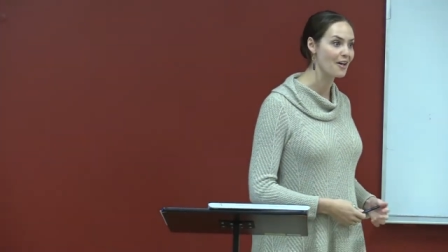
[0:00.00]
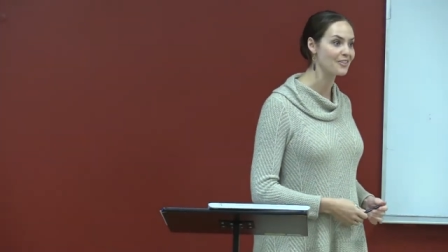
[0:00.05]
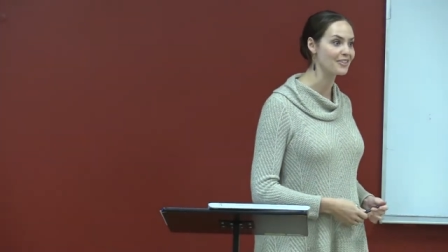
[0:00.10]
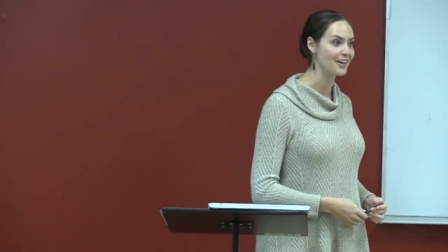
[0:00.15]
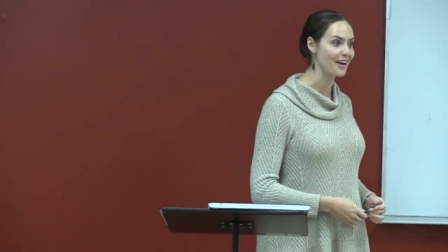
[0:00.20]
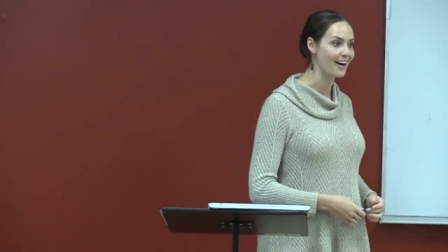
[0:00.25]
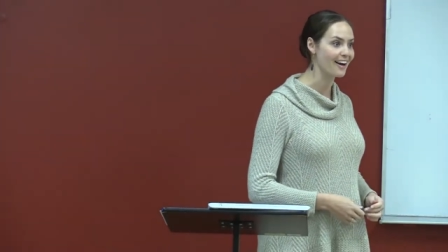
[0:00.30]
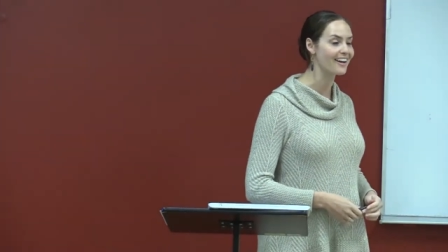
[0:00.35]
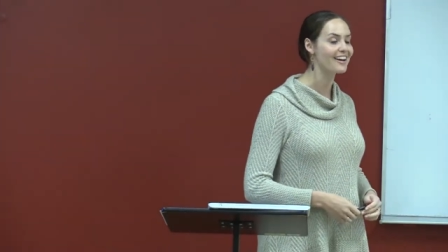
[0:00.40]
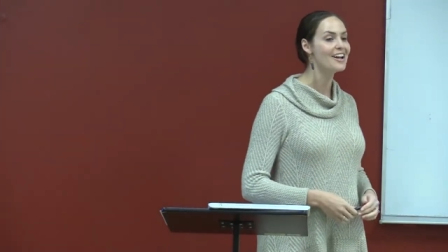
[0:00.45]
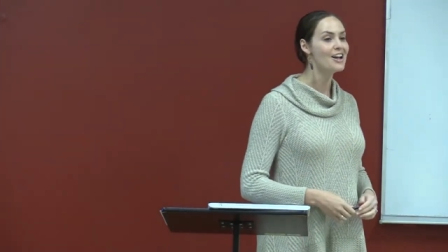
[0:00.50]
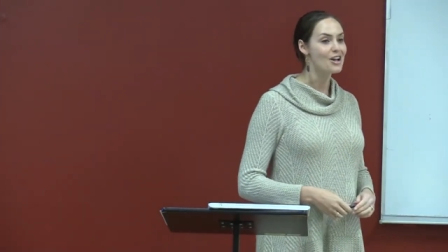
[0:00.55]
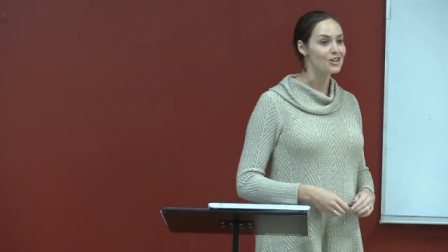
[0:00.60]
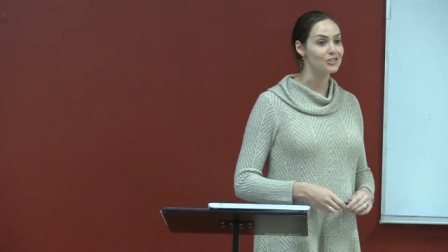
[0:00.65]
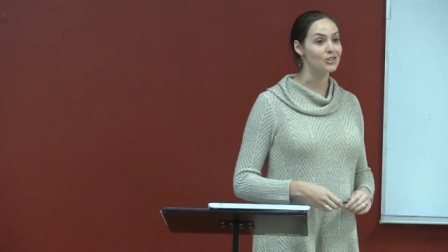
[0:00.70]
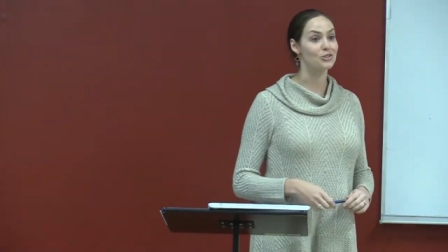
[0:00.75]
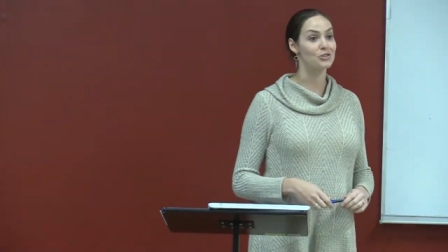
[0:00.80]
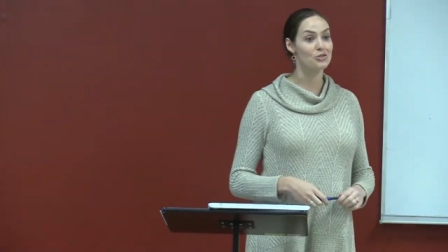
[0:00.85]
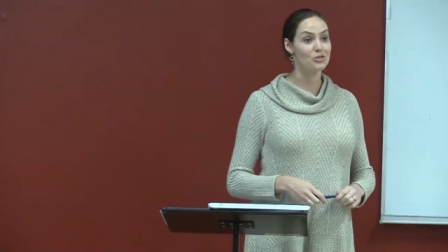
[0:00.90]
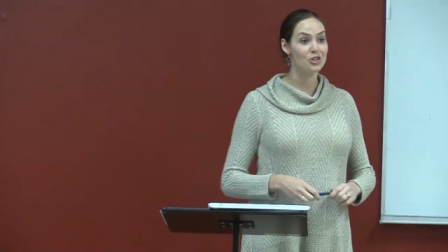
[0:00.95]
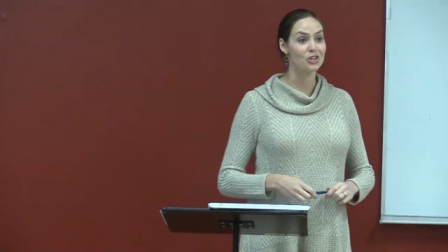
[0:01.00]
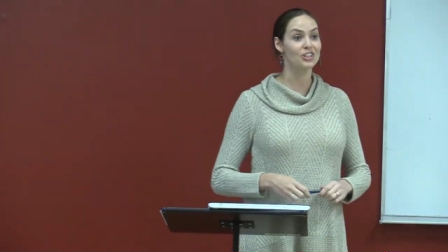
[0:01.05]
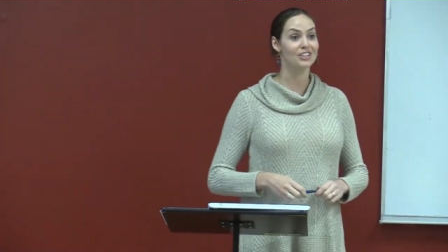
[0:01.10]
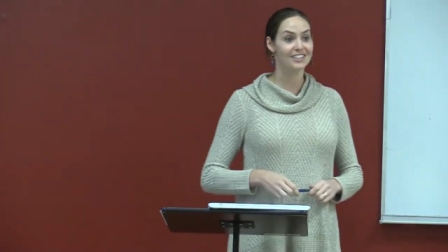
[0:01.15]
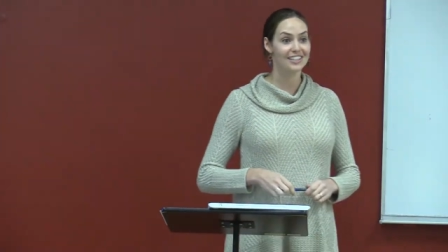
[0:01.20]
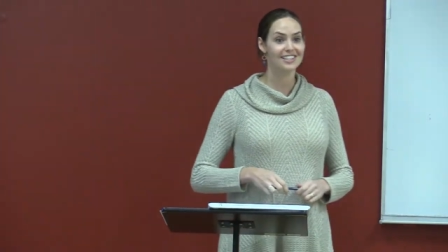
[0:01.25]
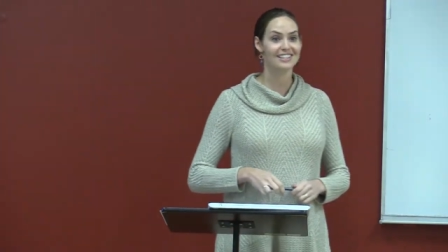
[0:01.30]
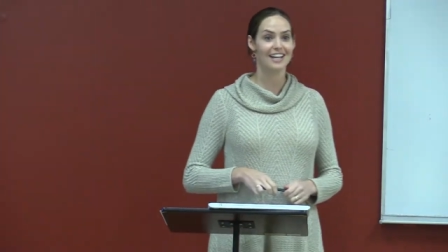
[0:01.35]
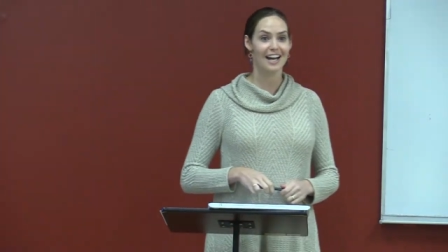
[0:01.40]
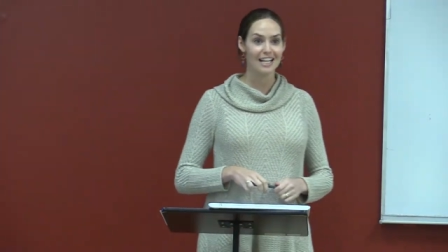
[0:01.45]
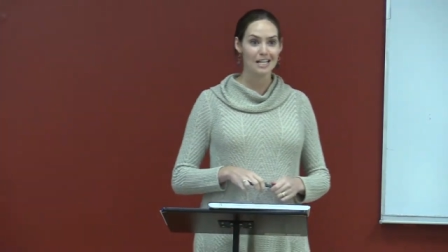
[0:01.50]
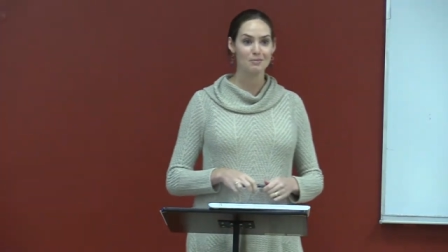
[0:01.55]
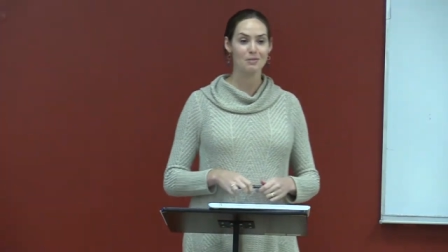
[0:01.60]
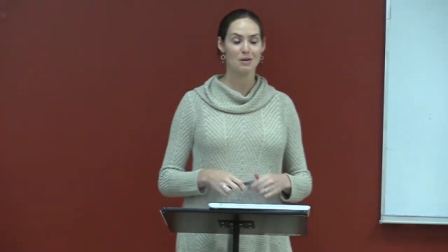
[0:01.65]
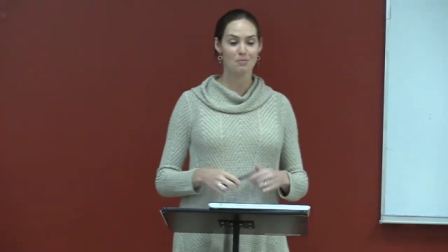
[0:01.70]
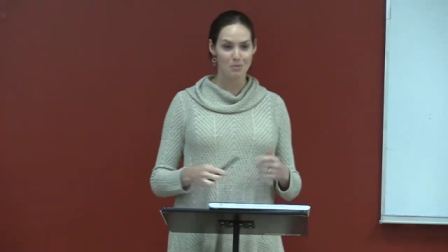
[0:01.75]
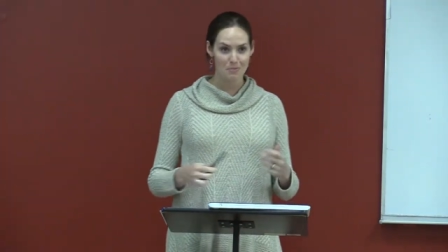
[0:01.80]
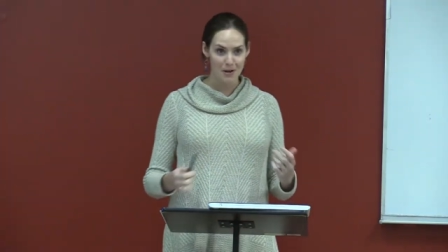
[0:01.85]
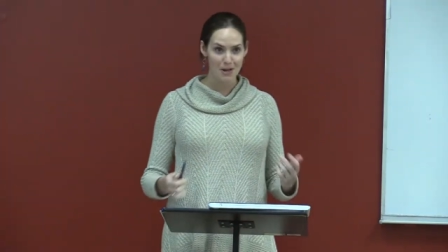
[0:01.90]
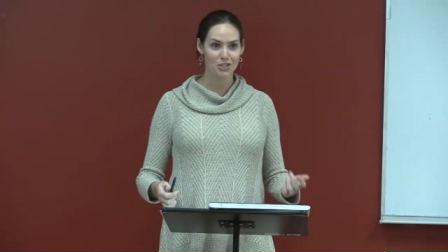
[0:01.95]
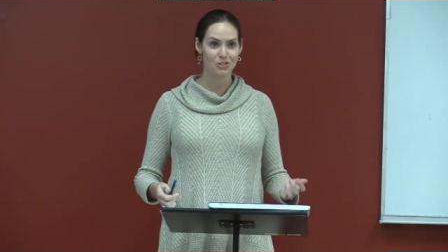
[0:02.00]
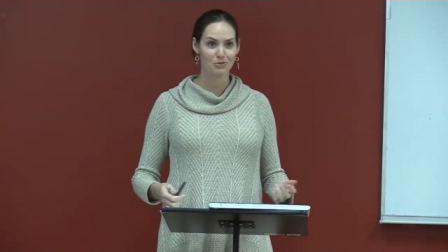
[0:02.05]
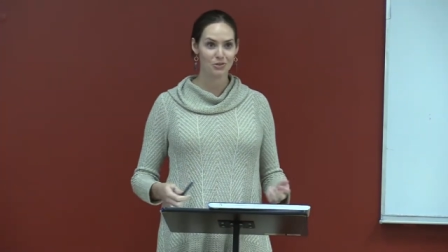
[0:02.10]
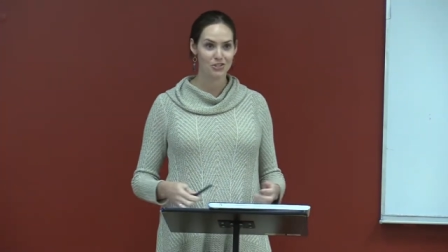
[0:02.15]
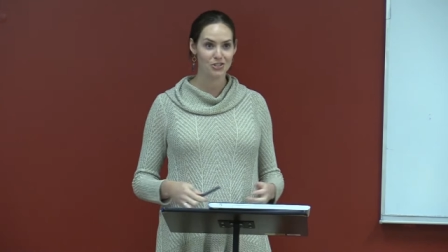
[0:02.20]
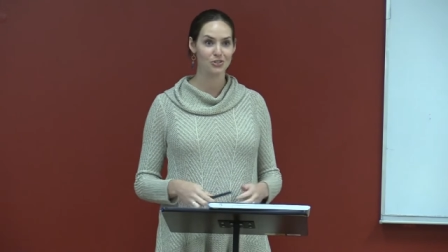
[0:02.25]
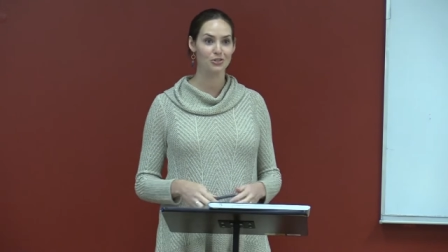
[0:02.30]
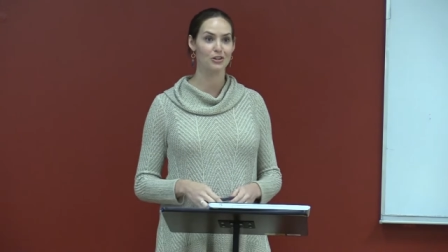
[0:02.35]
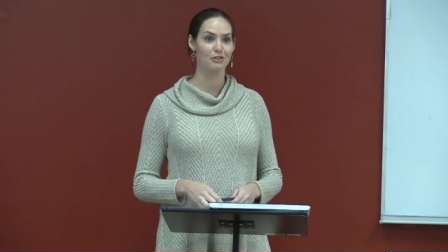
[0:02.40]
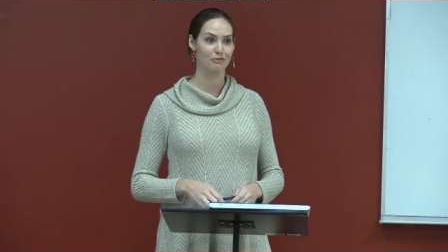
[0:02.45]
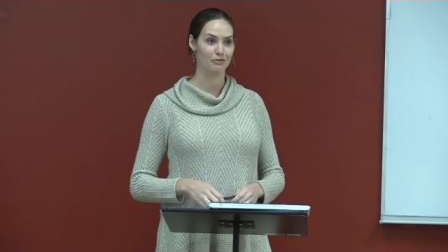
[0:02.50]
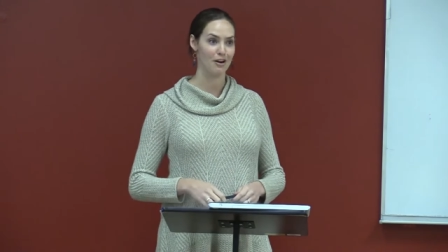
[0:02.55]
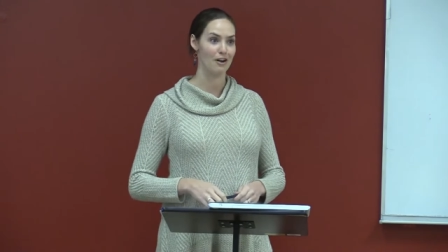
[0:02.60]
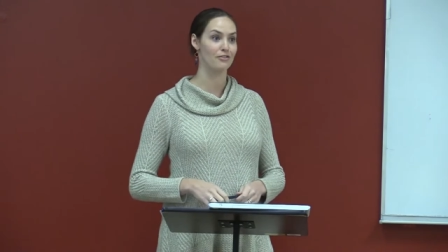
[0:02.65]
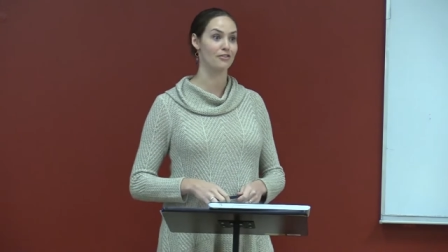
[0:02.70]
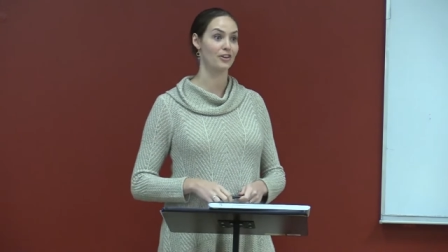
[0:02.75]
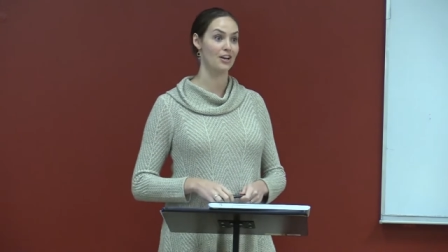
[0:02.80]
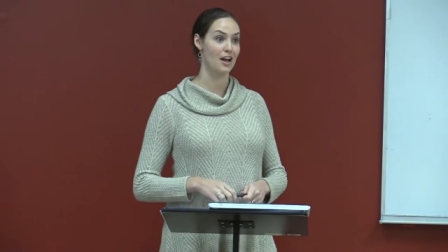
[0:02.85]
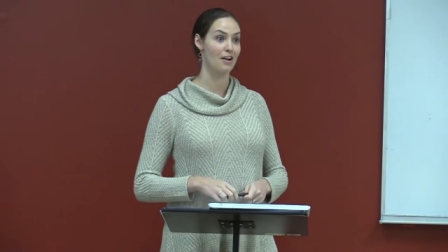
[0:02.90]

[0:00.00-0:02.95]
on there. So you could decide to be a perpetual student forever